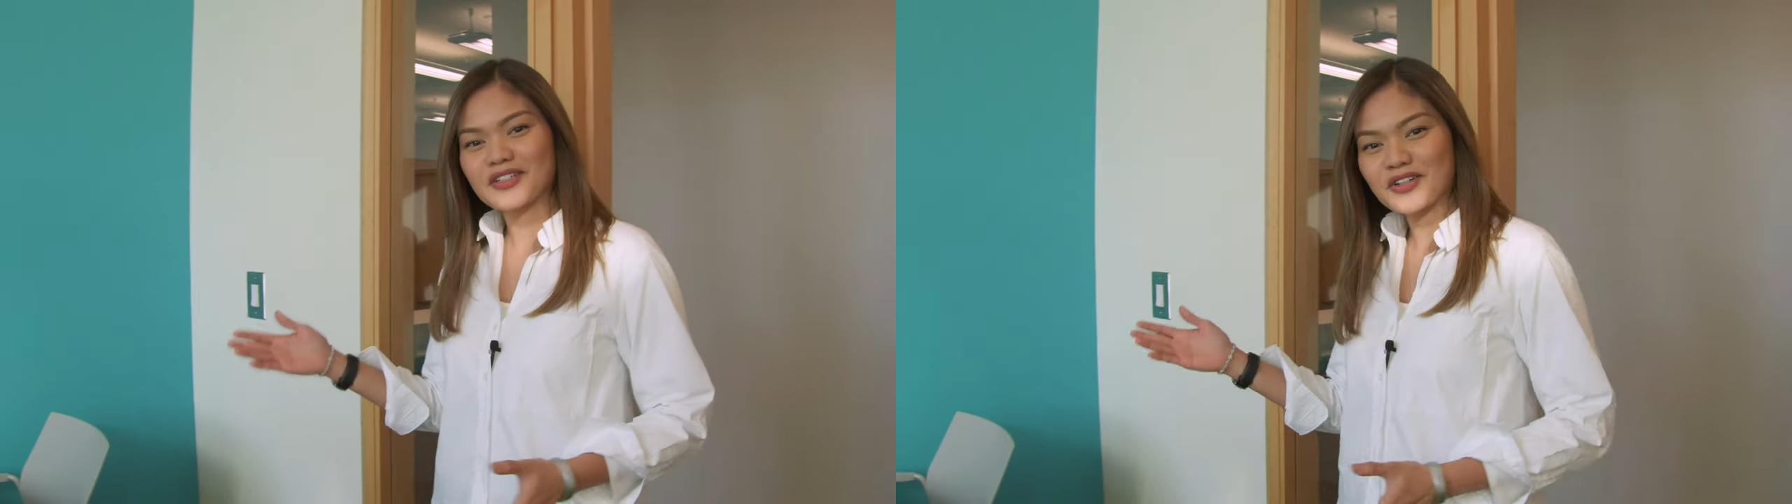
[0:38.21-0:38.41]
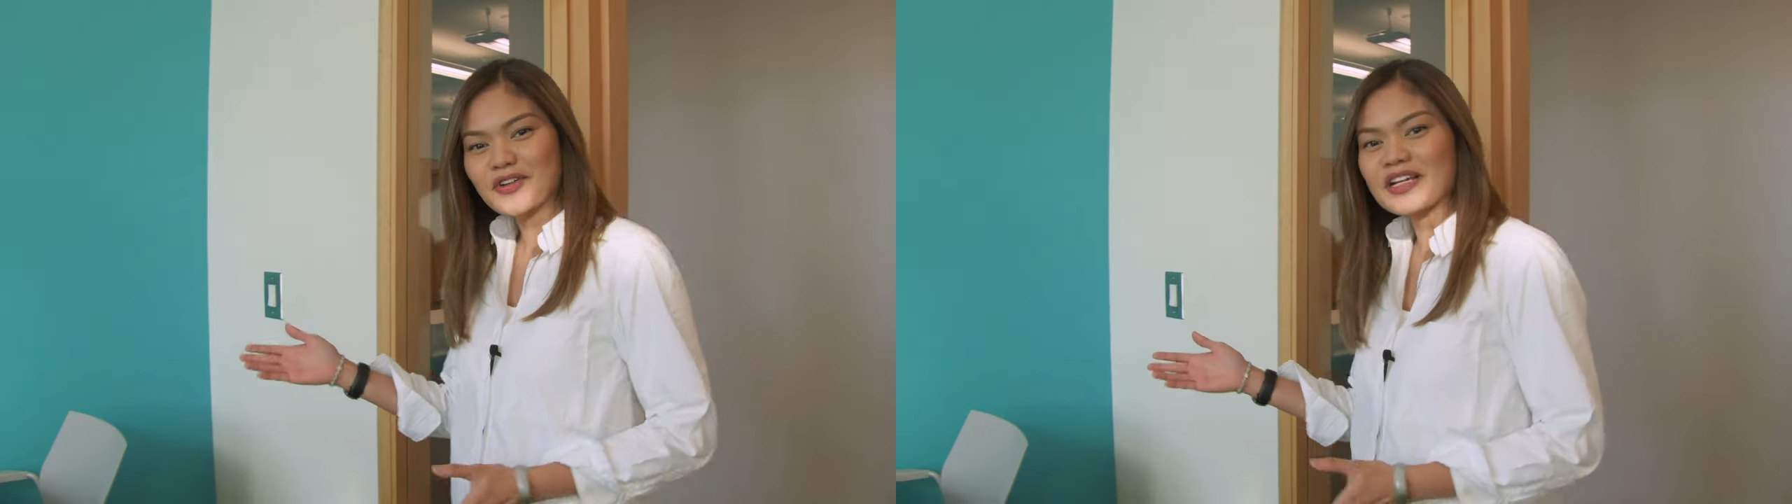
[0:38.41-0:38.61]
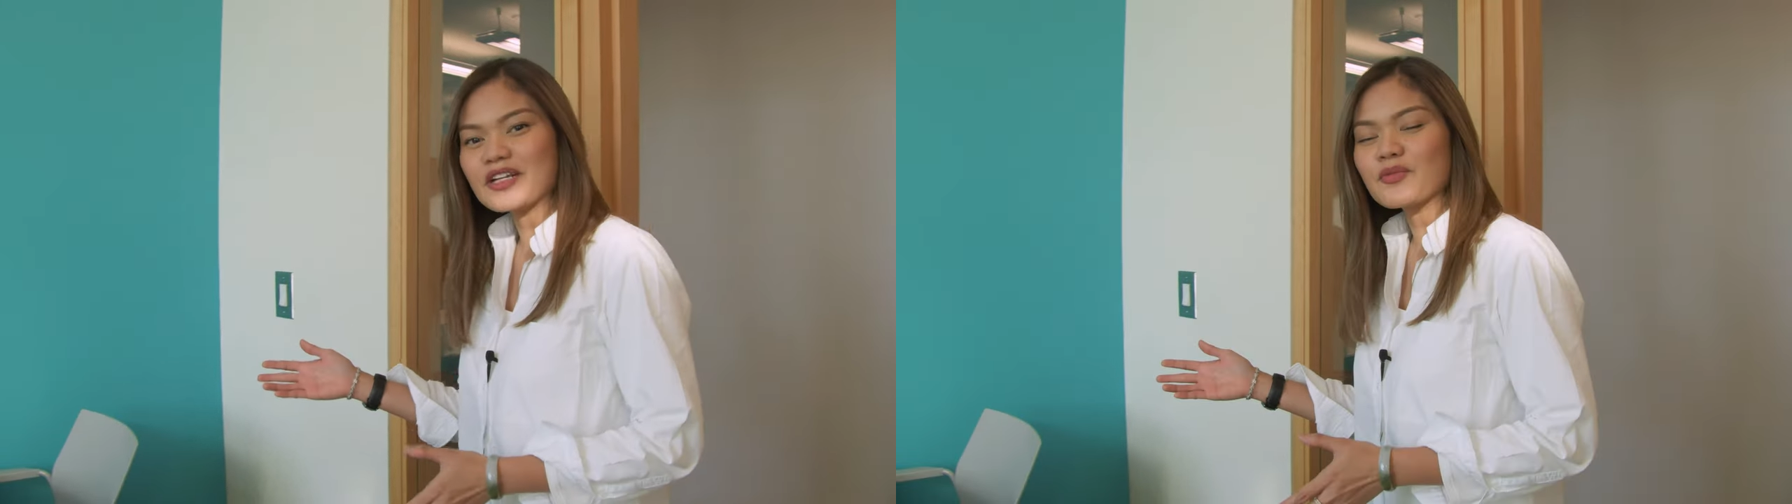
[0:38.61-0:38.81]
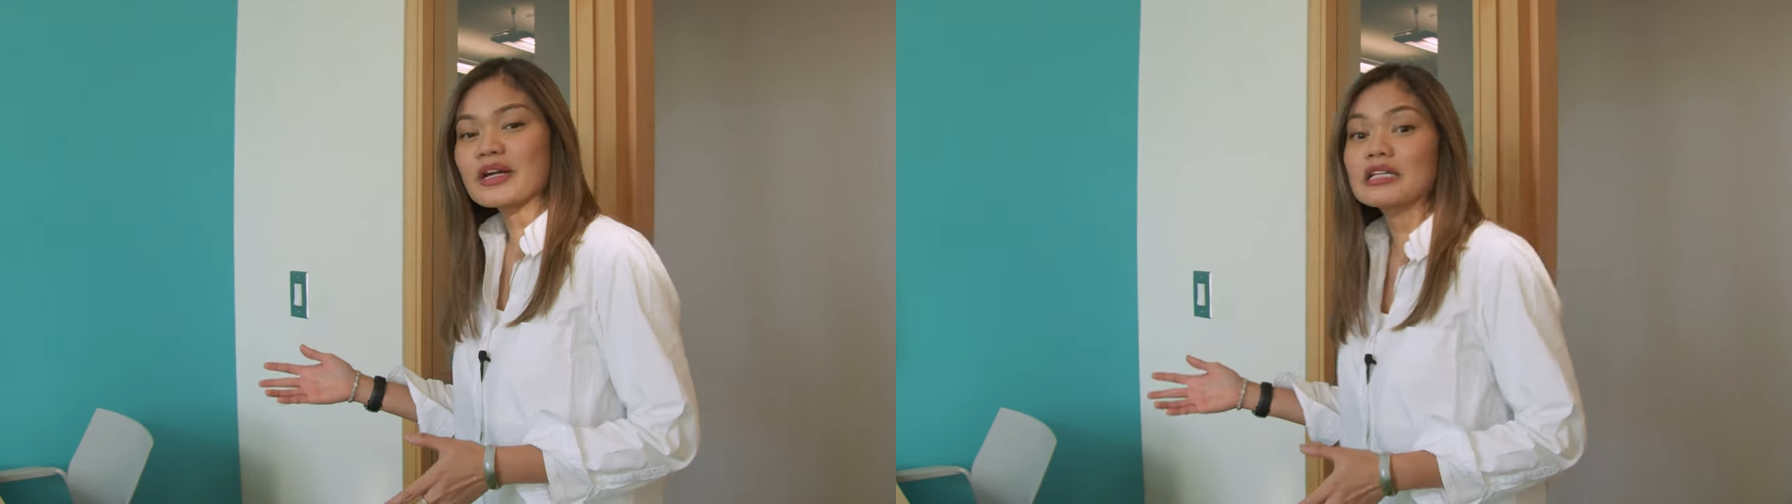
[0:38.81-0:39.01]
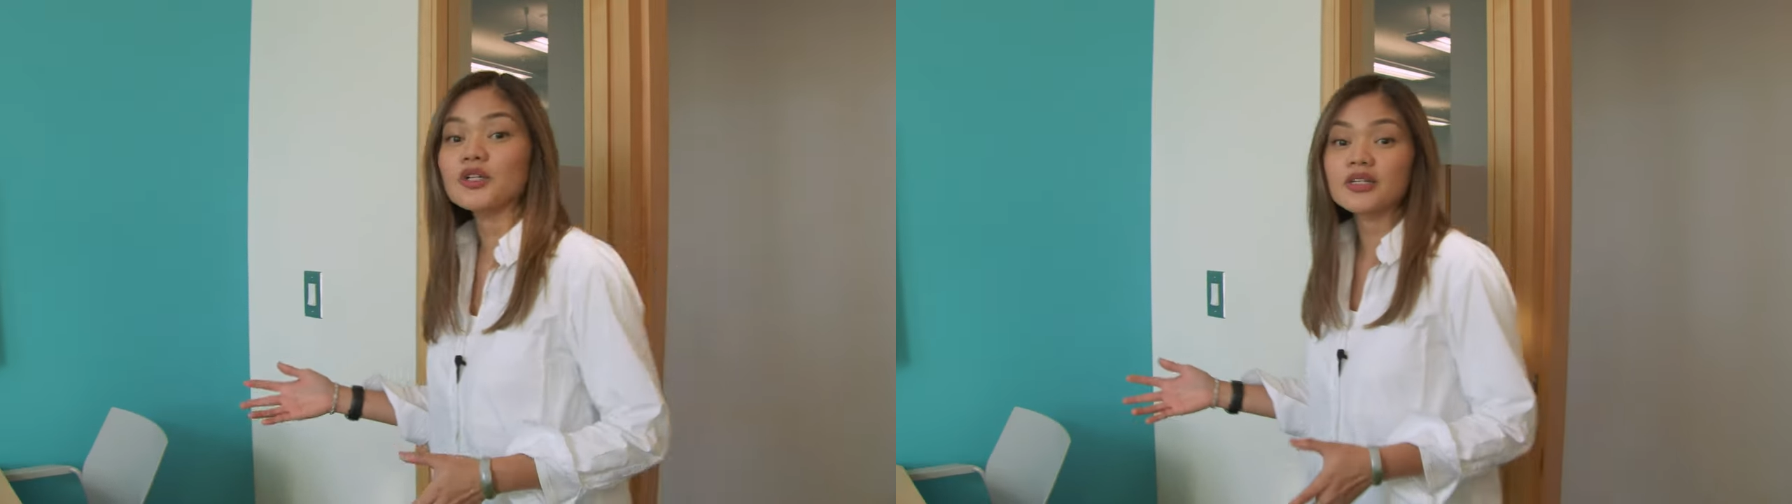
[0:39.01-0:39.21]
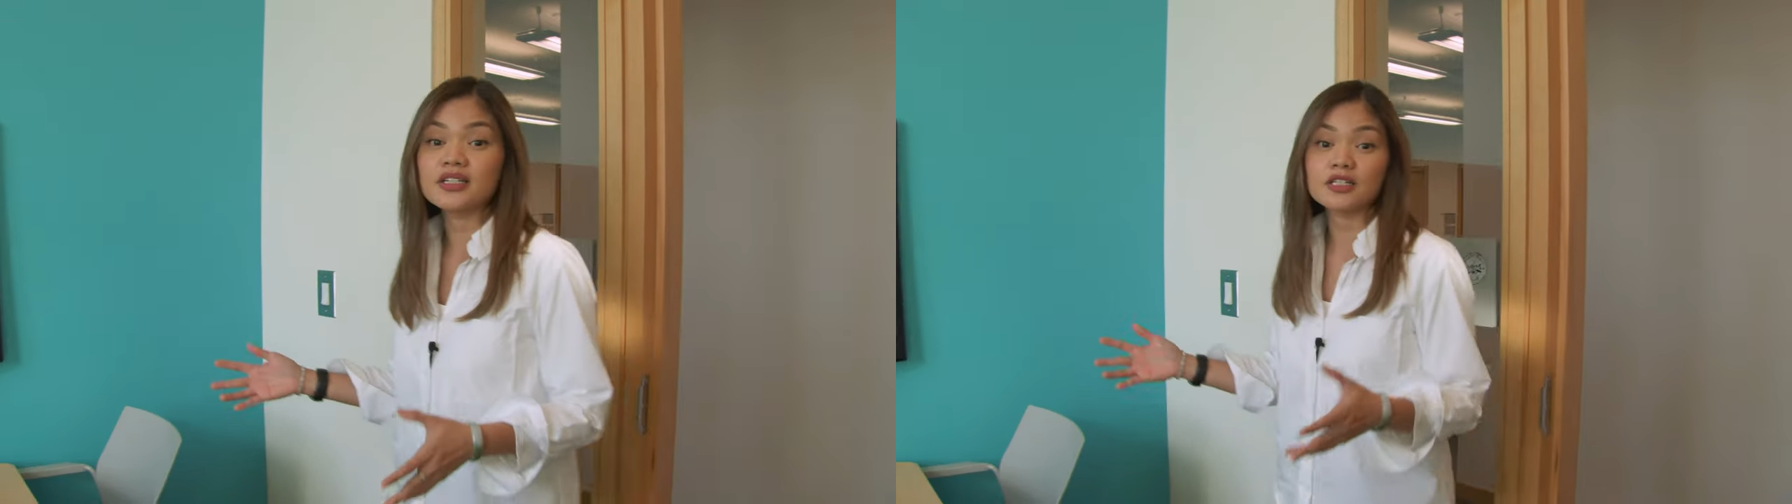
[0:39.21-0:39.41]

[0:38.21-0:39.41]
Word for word: screen wherein you can